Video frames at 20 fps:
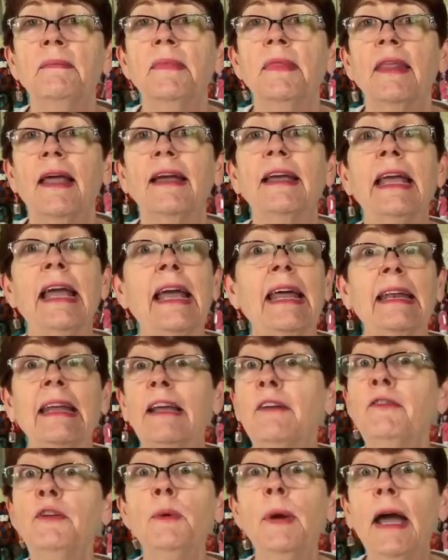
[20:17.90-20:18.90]
Again,
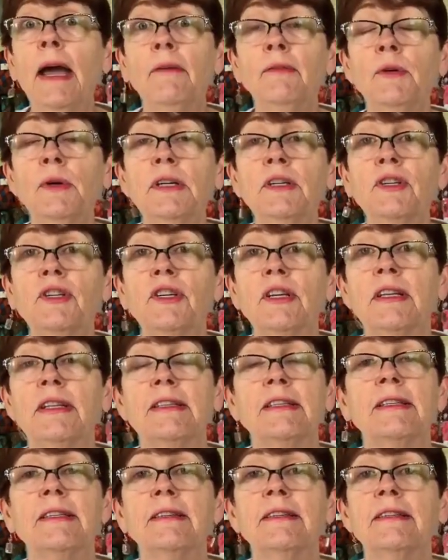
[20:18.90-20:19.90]
if you have
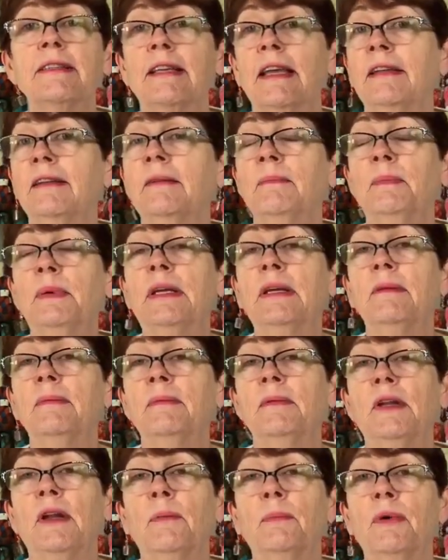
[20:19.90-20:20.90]
questions, send,
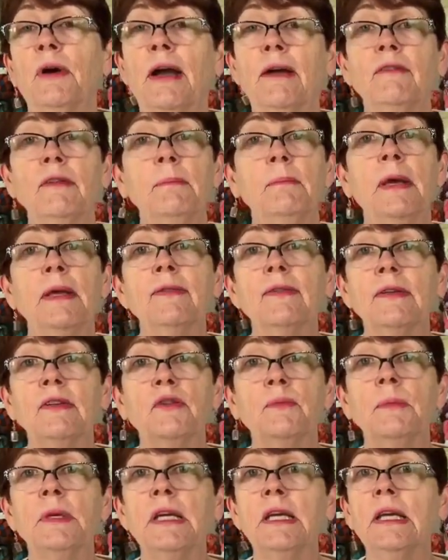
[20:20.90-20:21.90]
private
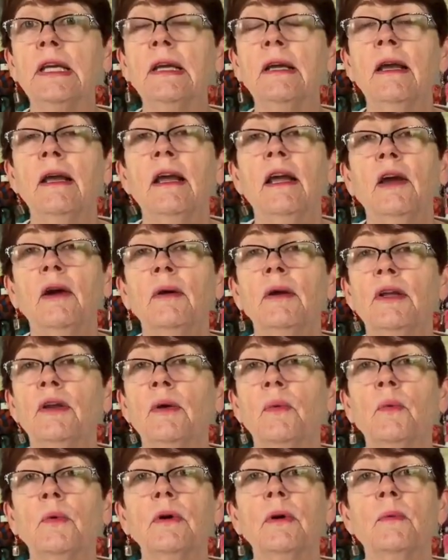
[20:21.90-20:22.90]
message me.
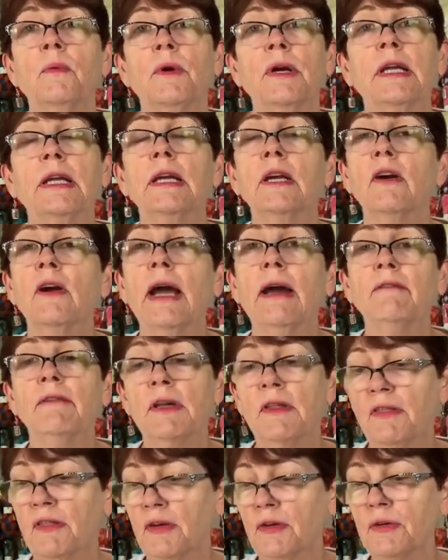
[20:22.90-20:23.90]
We're here
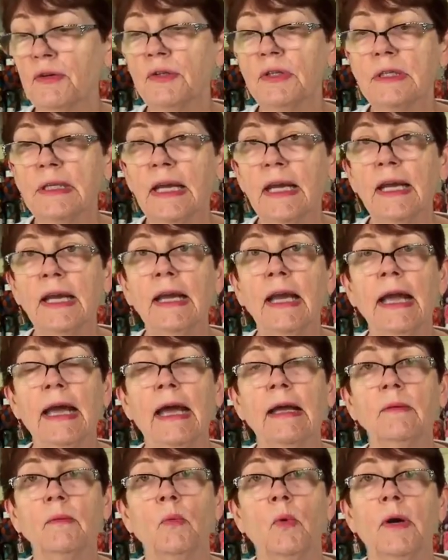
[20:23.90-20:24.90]
every Thursday
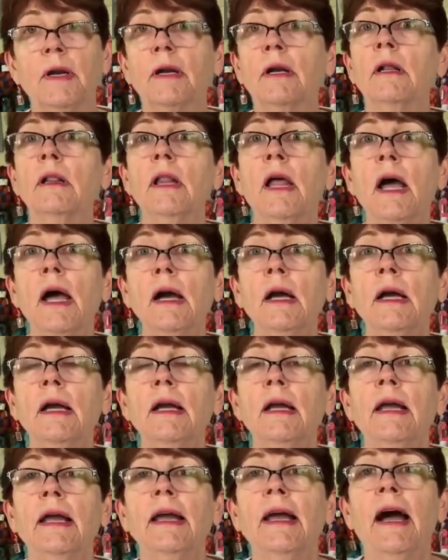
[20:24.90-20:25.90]
at 1:00.
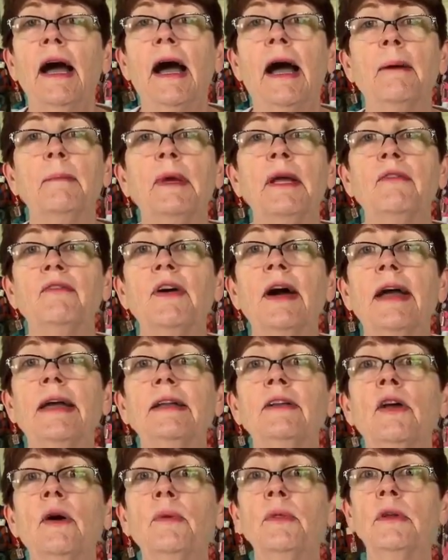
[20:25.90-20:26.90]
If I
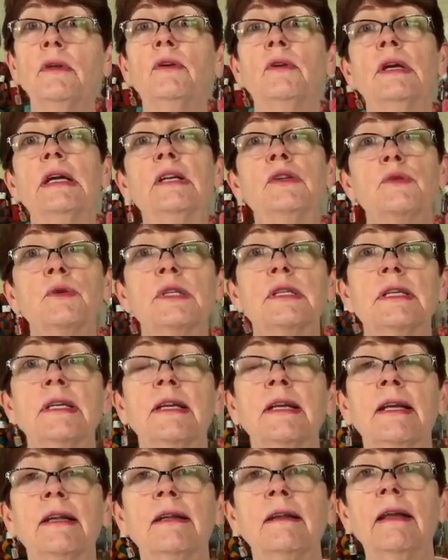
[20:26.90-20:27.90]
know that you're
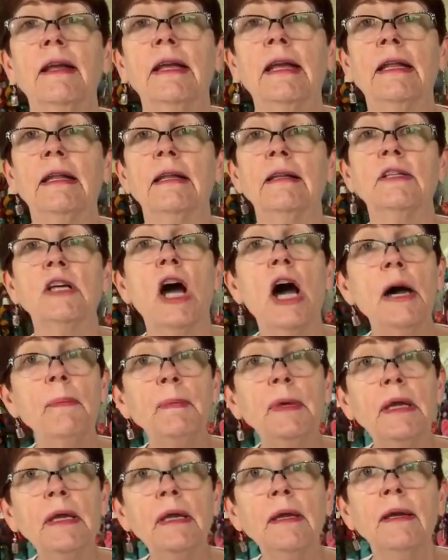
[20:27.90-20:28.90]
interested in a
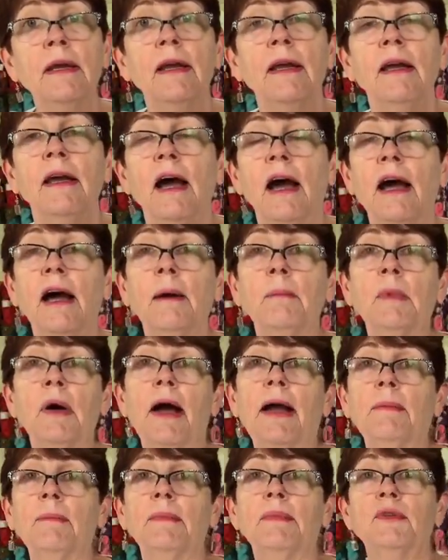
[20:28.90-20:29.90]
topic,
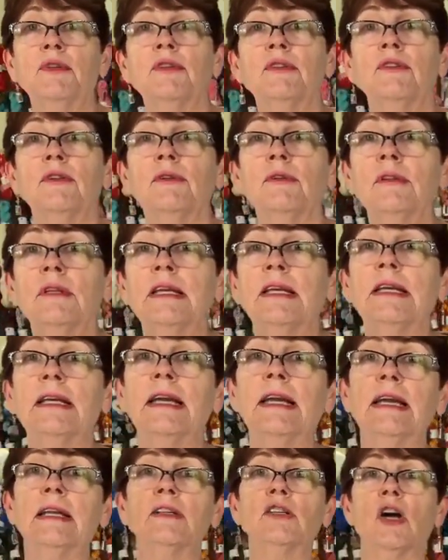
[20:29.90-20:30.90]
I certainly
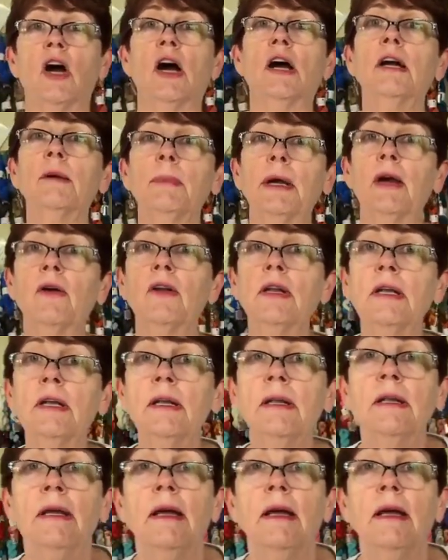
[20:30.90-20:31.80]
can talk about it.